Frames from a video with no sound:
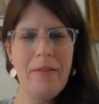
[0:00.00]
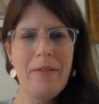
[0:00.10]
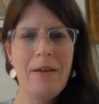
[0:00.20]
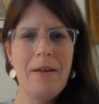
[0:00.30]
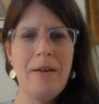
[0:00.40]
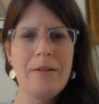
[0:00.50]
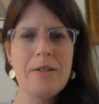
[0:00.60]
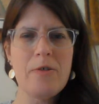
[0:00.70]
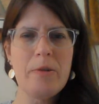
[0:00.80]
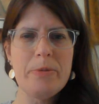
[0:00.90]
the
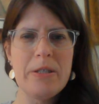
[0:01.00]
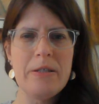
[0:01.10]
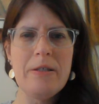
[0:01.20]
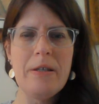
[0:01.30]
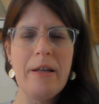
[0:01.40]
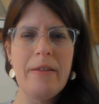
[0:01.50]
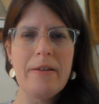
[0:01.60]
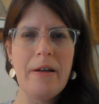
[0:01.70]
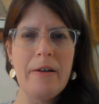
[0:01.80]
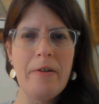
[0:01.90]
description and the
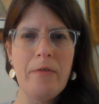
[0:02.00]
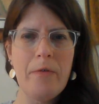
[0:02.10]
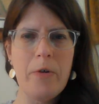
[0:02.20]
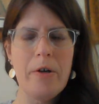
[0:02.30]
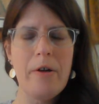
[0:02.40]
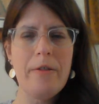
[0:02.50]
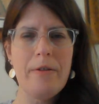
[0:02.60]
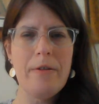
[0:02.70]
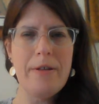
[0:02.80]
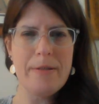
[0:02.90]
title for
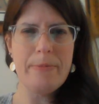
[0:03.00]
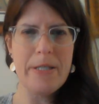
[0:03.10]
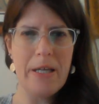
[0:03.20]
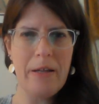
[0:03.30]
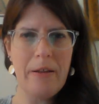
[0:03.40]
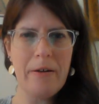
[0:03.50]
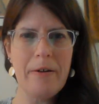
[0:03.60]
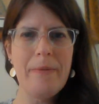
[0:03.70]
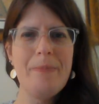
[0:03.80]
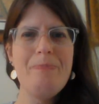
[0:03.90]
this
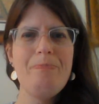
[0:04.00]
particular